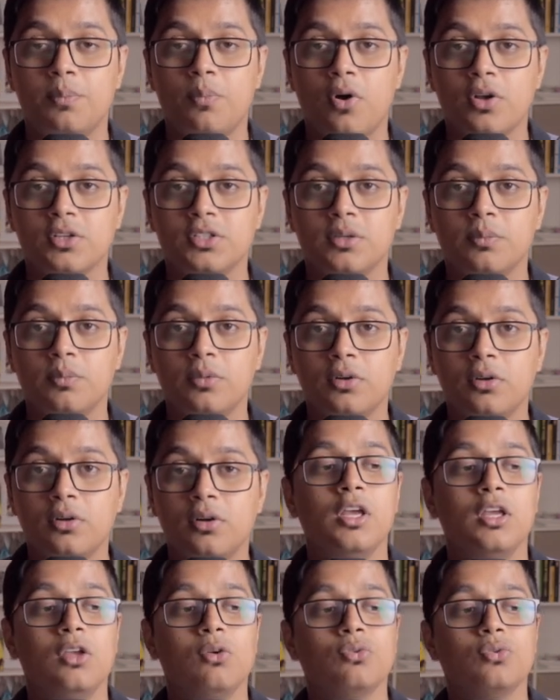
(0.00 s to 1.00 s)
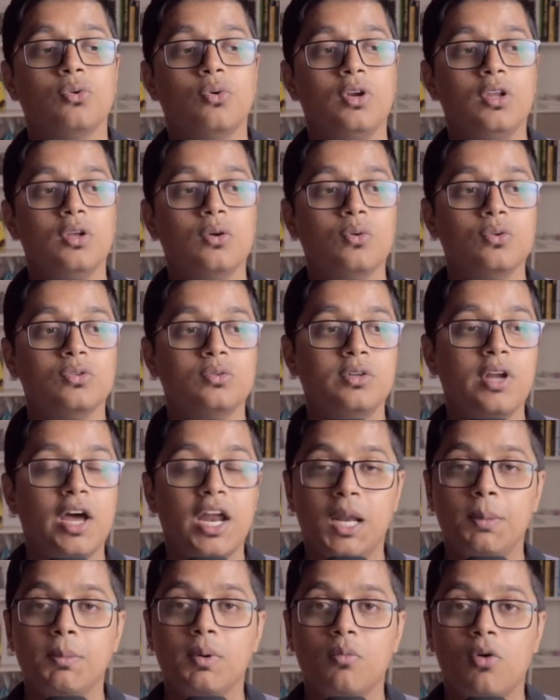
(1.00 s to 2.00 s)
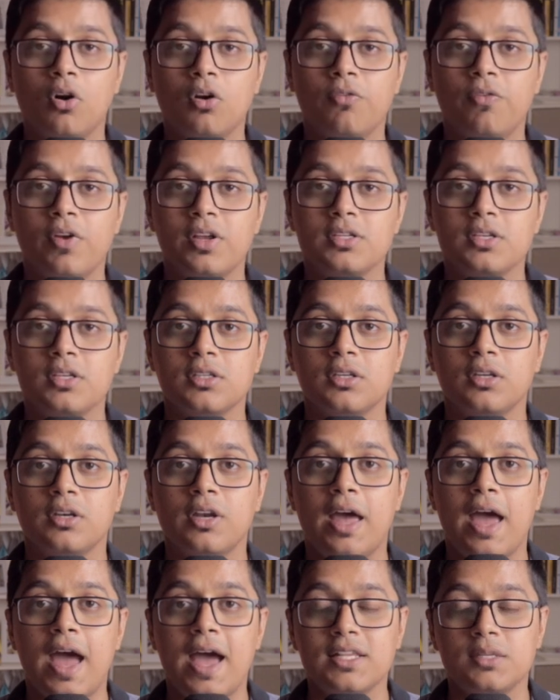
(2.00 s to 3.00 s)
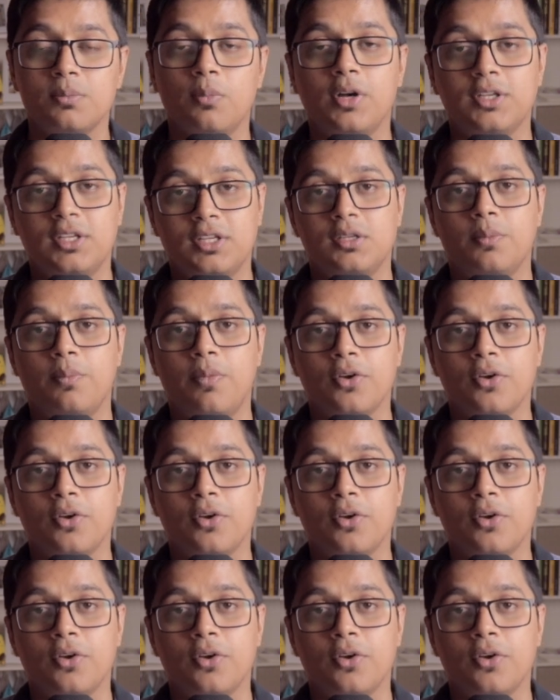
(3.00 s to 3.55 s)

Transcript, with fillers: possible you should use dynamic module federation as much as